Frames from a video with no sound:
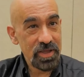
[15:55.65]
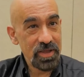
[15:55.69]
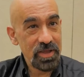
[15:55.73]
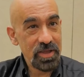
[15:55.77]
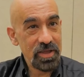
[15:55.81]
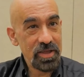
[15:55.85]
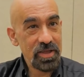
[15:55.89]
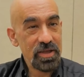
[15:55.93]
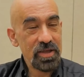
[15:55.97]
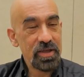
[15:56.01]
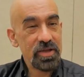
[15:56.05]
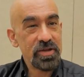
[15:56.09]

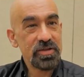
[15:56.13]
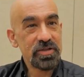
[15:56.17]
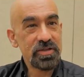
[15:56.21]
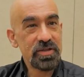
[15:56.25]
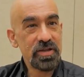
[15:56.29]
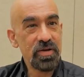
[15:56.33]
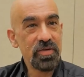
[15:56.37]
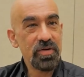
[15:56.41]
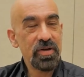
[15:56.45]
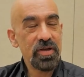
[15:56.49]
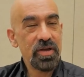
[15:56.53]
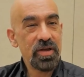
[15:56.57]
So you'd be
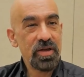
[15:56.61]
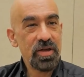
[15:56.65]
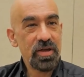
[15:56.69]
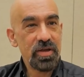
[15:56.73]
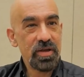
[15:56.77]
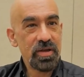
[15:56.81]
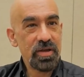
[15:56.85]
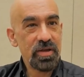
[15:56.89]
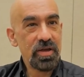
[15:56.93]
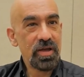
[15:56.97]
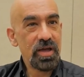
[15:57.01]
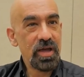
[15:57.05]
adding
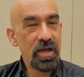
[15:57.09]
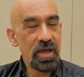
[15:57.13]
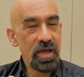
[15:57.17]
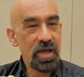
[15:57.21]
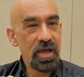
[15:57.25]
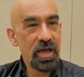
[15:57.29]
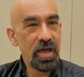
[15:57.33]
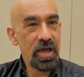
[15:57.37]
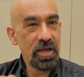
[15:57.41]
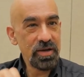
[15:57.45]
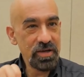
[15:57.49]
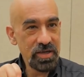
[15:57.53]
dot, dot, dot,
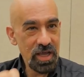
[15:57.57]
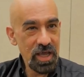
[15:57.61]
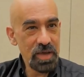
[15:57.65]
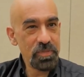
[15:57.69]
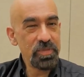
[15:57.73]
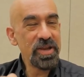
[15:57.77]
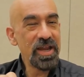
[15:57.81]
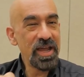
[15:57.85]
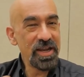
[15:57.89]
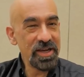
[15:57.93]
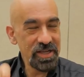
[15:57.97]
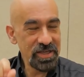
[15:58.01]
dot, dot. I'd
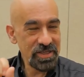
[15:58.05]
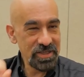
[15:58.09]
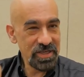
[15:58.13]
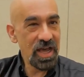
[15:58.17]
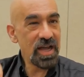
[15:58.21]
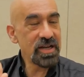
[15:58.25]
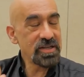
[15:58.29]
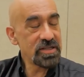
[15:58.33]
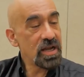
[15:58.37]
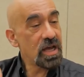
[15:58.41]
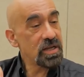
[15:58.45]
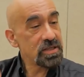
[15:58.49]
be adding
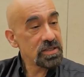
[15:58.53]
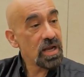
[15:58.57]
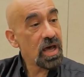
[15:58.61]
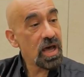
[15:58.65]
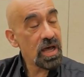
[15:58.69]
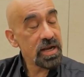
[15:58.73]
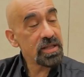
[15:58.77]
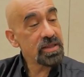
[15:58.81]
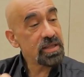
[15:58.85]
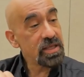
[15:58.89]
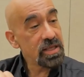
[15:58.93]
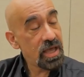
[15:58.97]
dot, dot,
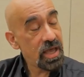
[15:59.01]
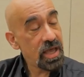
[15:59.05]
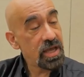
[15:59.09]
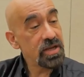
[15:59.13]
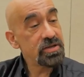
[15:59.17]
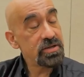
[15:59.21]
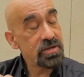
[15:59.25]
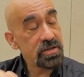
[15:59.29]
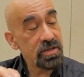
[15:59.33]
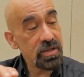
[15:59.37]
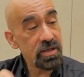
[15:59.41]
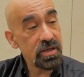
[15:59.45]
dot at the
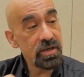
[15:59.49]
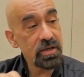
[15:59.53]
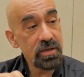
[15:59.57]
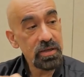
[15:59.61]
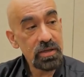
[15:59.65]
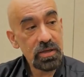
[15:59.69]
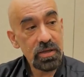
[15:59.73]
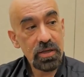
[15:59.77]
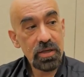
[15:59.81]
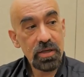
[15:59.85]
edge of the